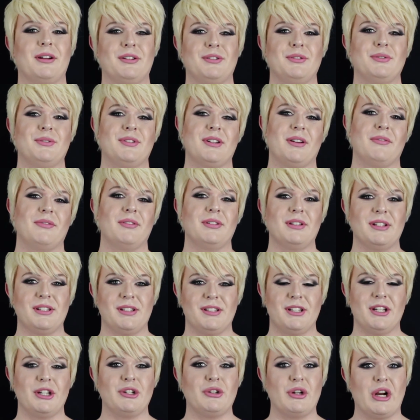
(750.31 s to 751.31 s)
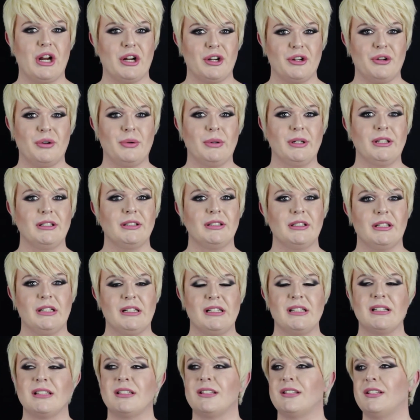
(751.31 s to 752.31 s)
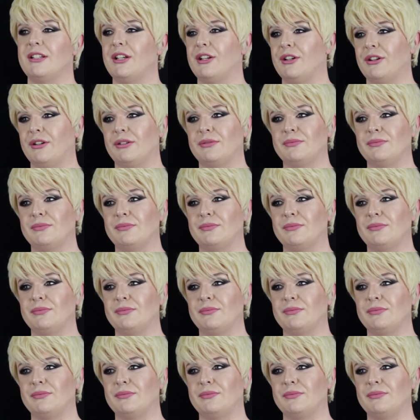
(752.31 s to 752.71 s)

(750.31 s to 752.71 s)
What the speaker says: I do definitely see drag going, is,